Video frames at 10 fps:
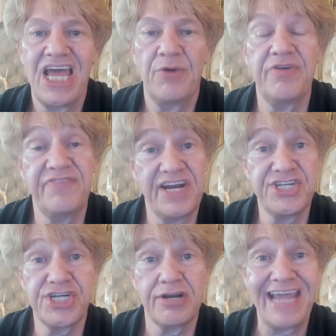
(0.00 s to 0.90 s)
We
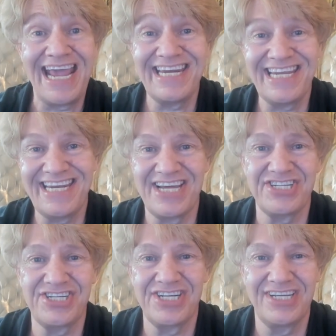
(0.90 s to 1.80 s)
finished our candy
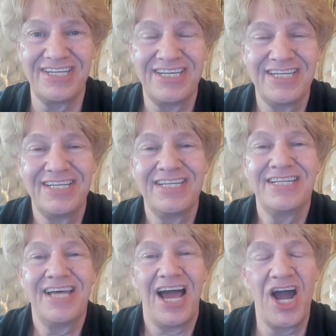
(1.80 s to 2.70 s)
dish.
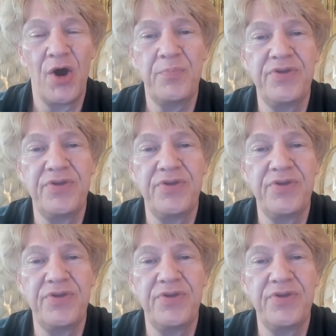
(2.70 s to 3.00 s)
I hope